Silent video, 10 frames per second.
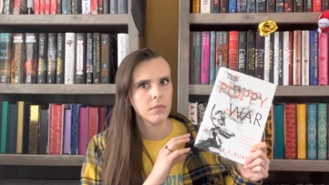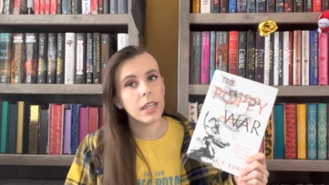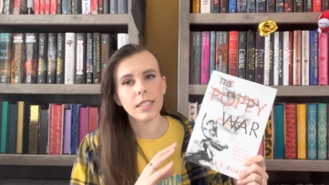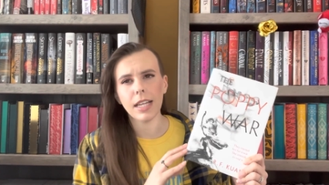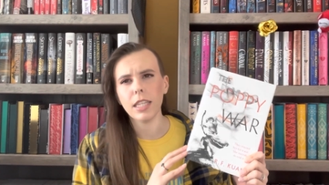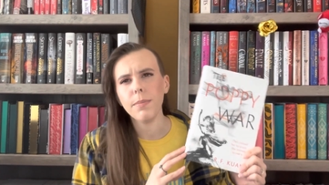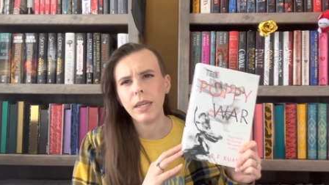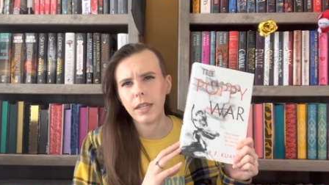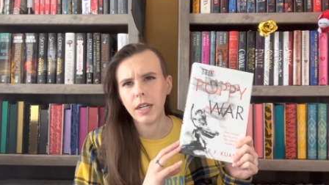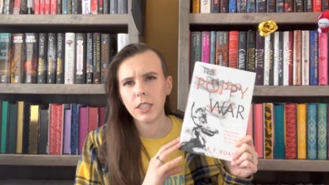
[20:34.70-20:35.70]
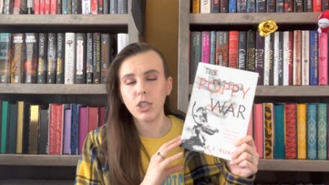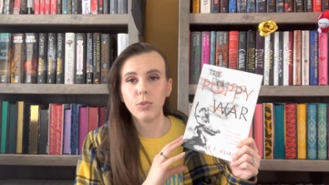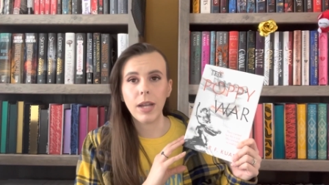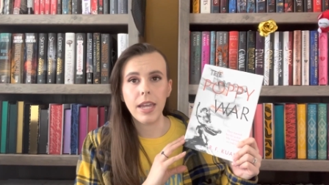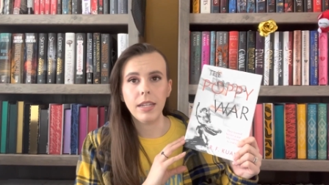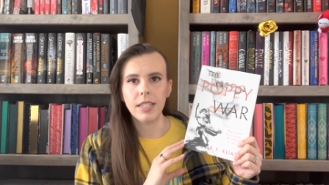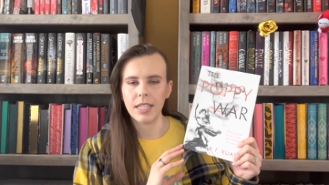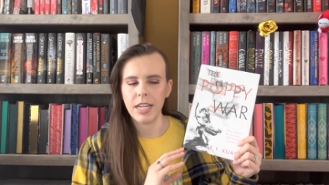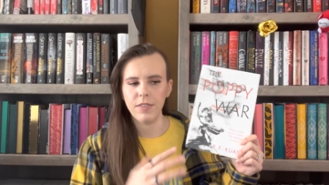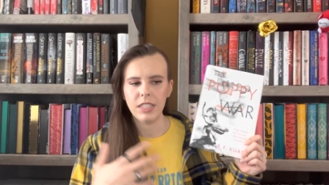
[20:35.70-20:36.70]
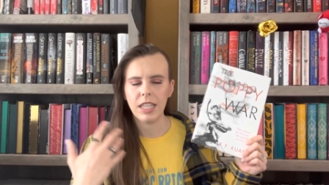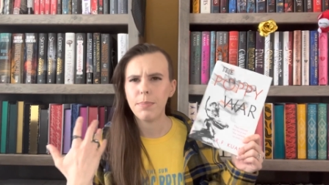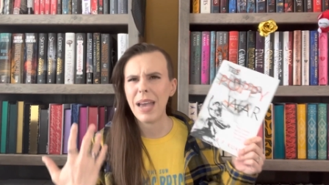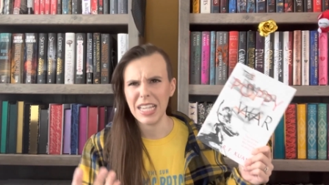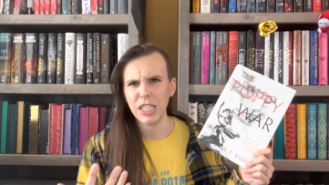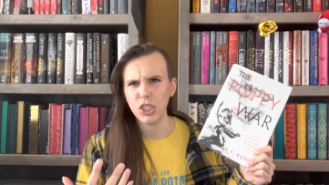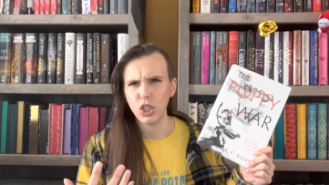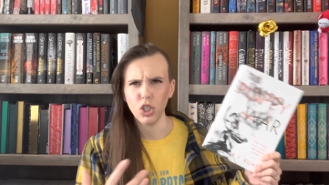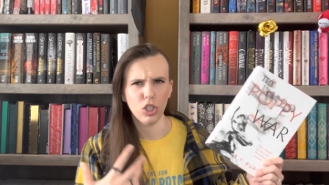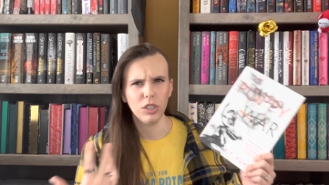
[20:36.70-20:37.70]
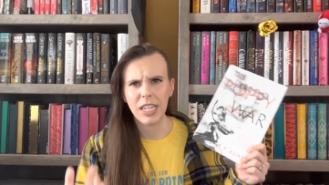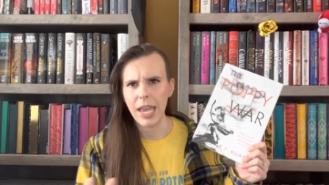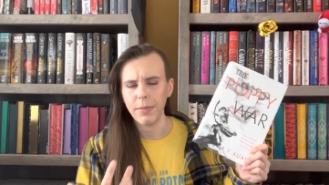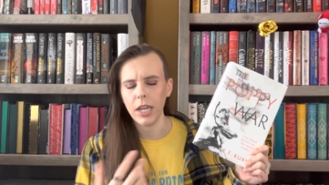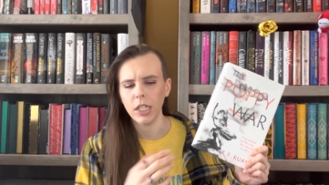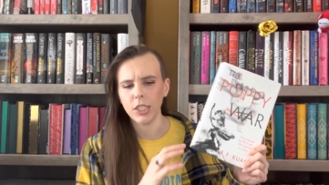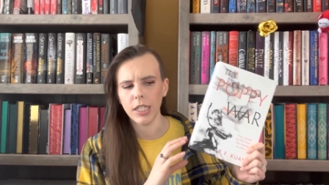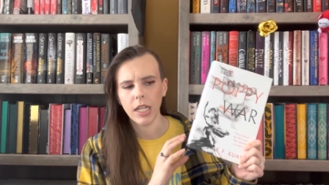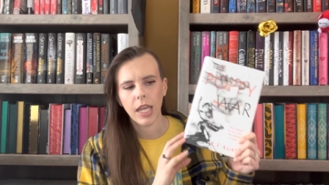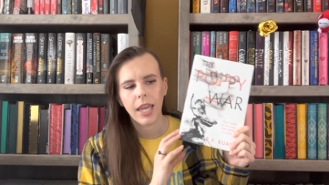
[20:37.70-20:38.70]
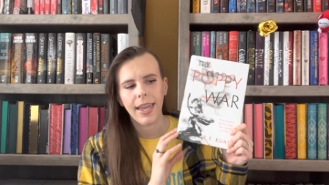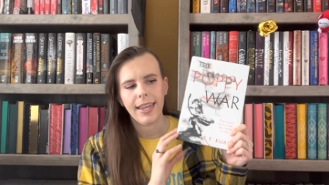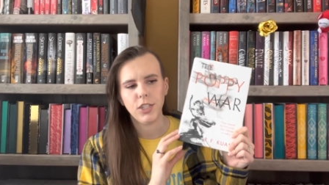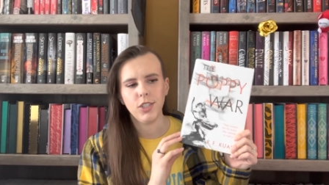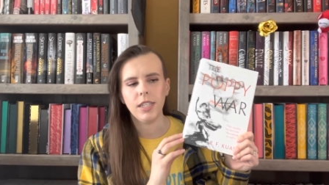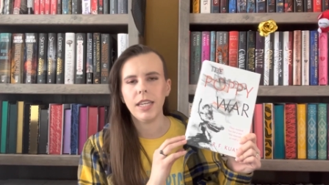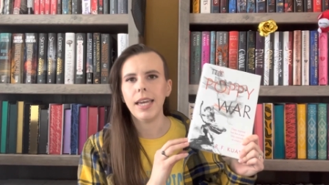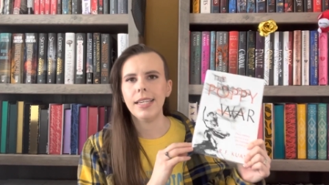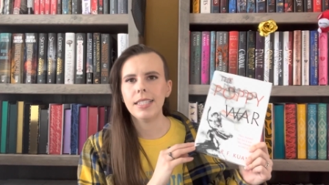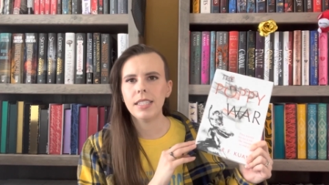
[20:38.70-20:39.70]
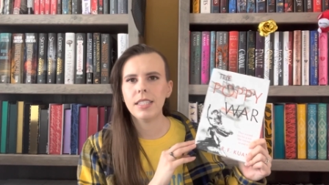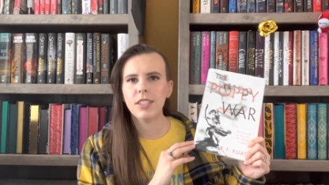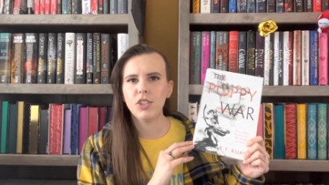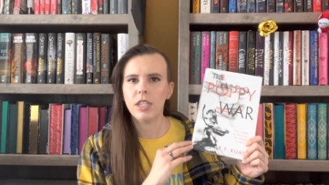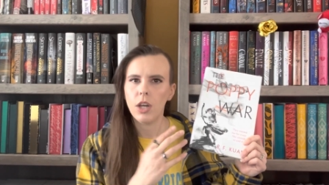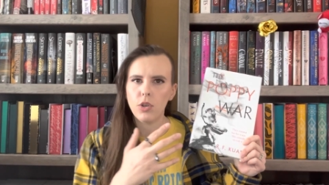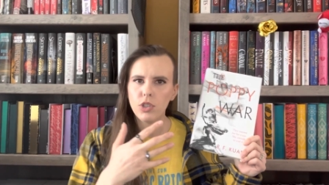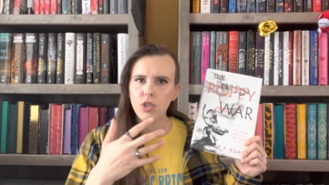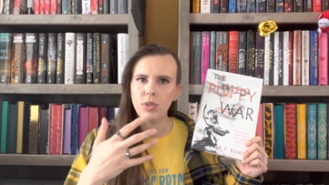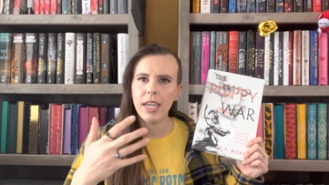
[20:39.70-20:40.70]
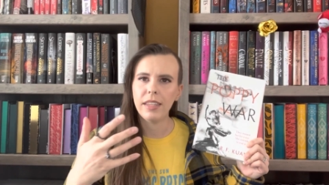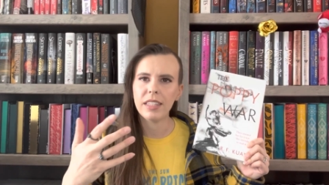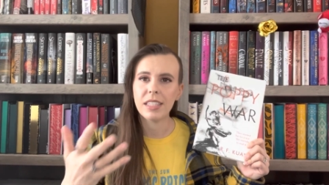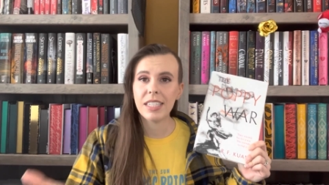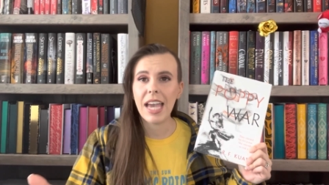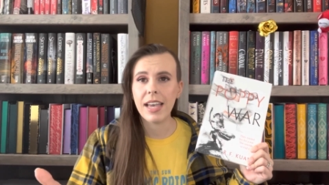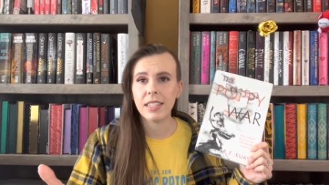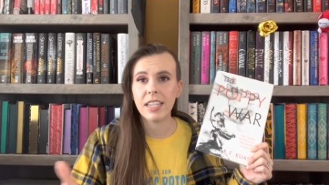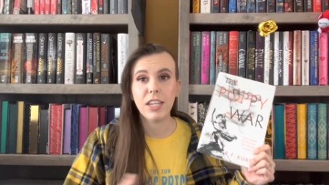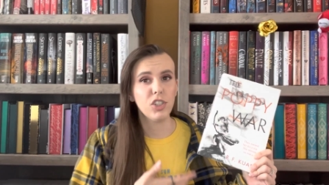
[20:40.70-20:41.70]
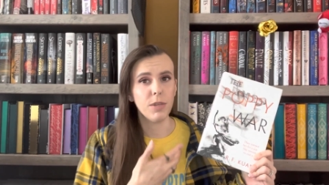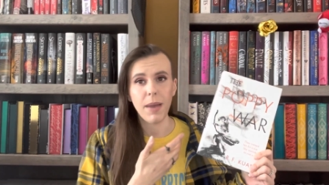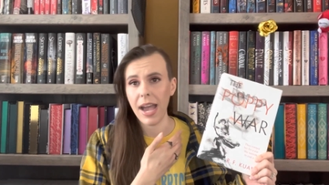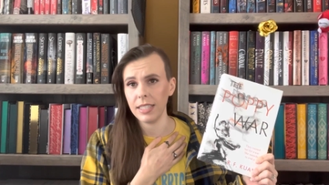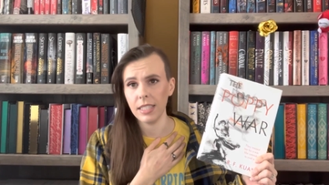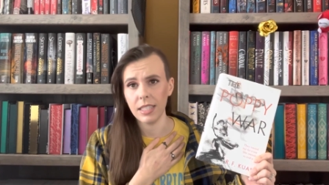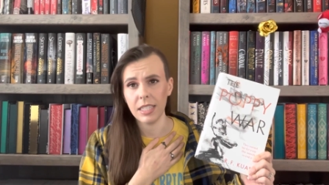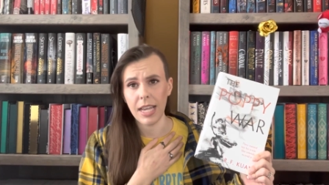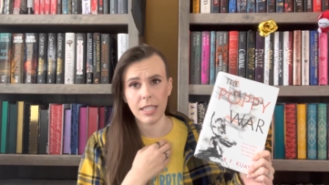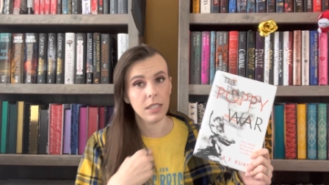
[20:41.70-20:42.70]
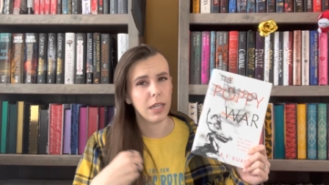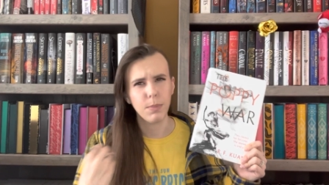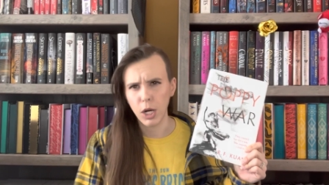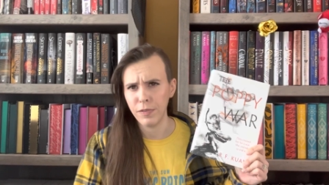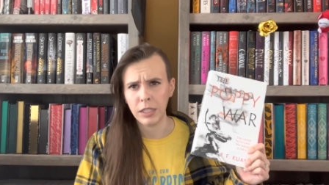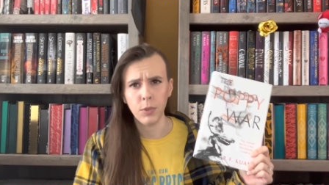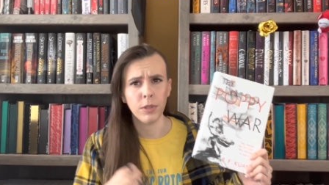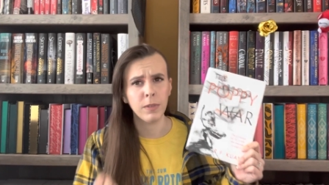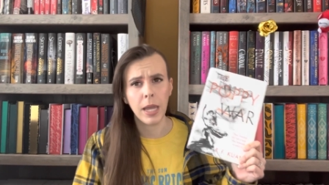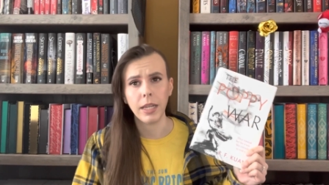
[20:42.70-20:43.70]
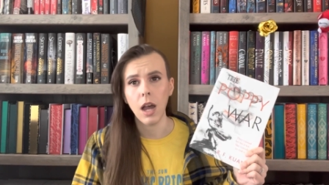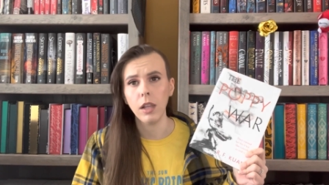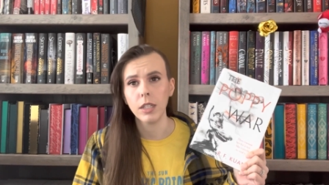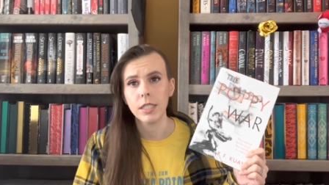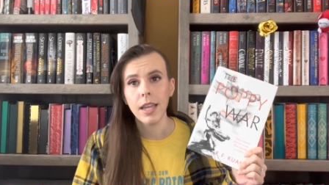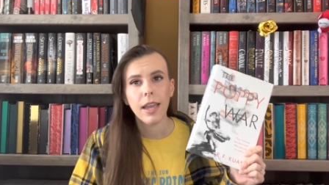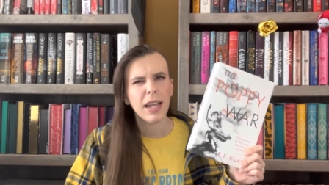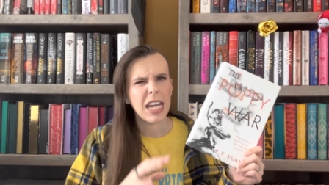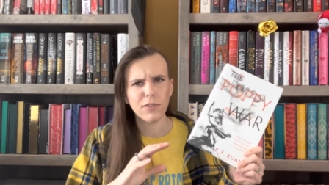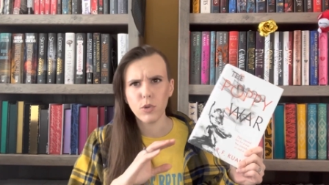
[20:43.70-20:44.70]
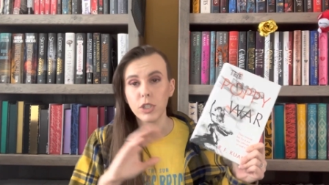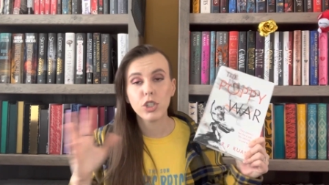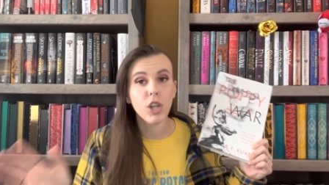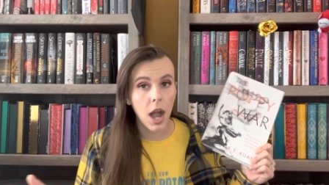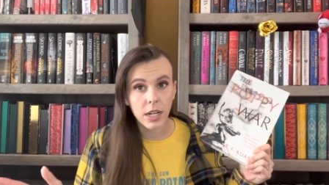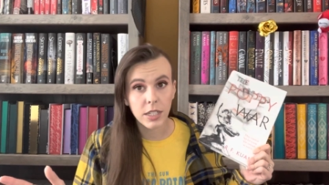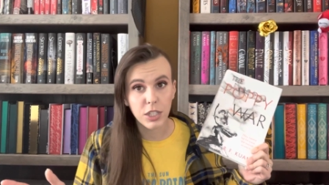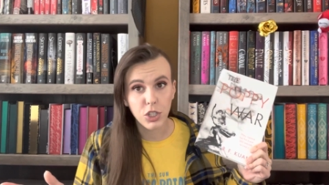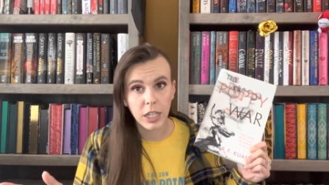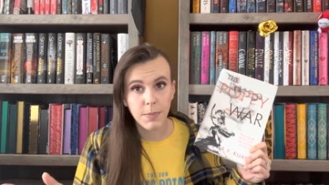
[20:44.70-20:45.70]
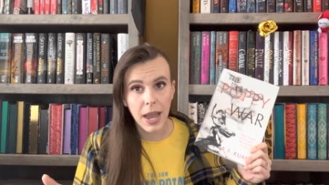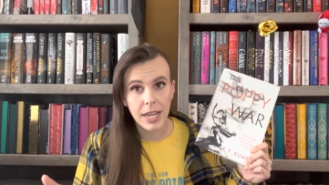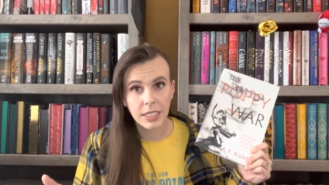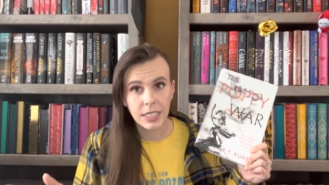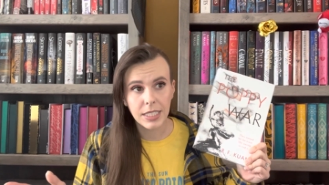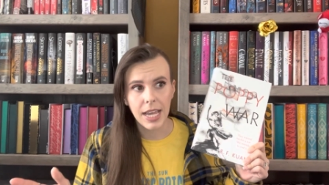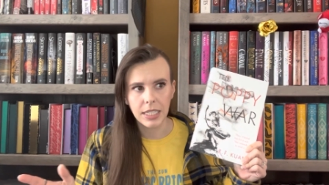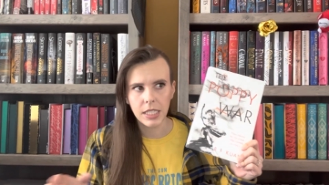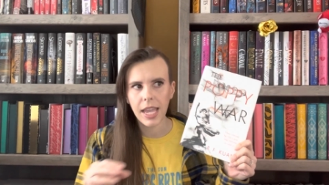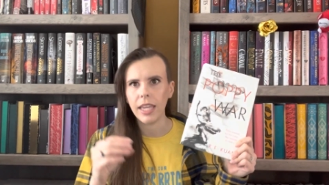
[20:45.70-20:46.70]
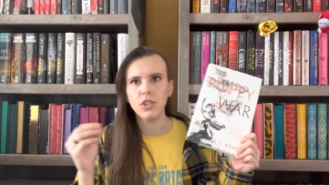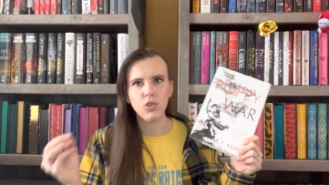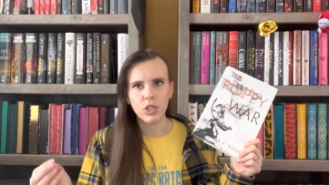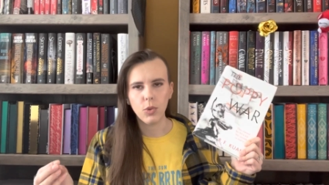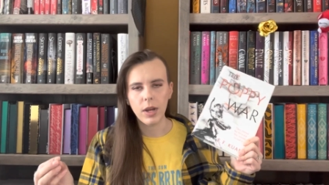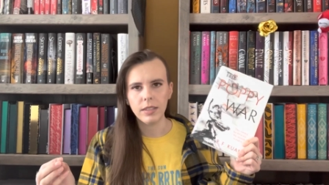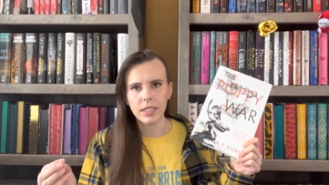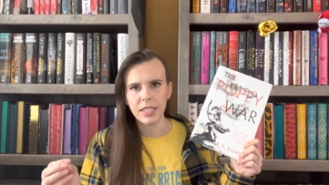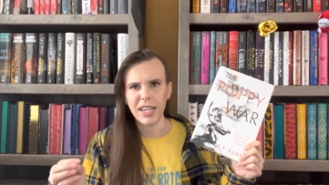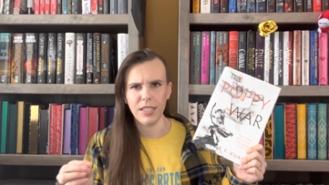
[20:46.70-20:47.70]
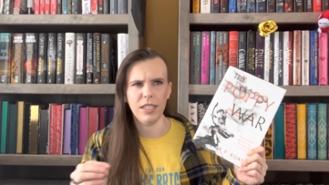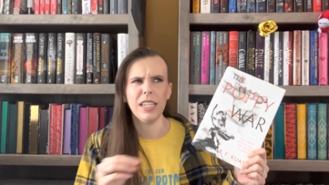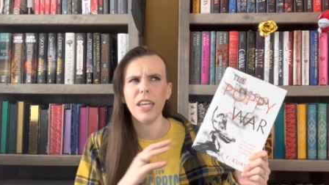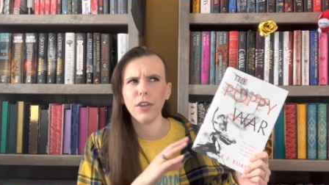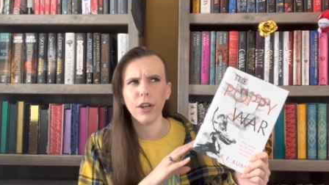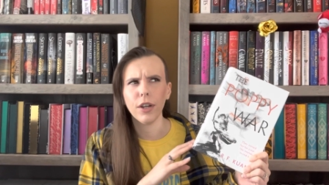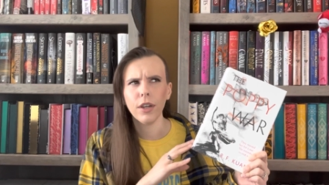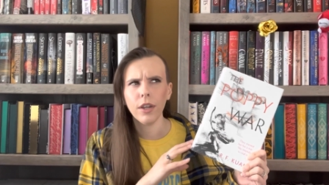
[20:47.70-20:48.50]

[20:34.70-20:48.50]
is that the main character Rin is kind of this like peasant girl type character, and she goes to take this test, and she passes the test like perfectly with flying colors, and everyone's shocked that she could pass this test and do so well in this test, and either